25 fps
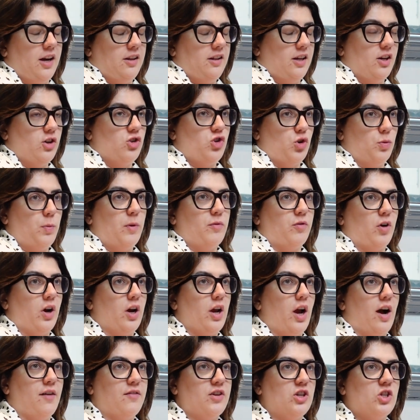I think it should be
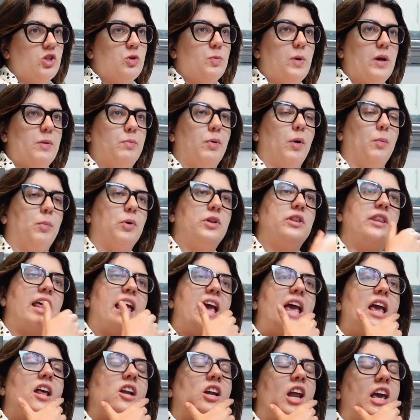very obvious to people, but
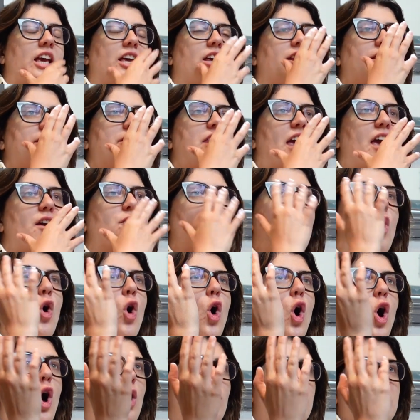they've
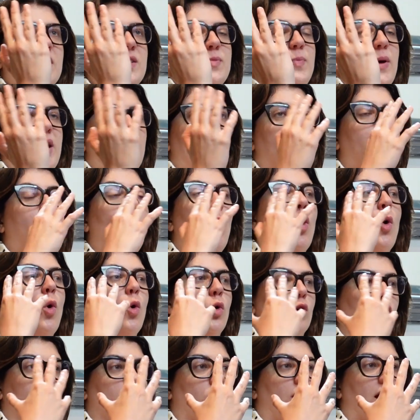always been a
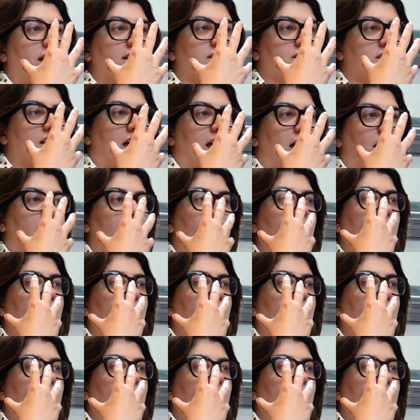polarizing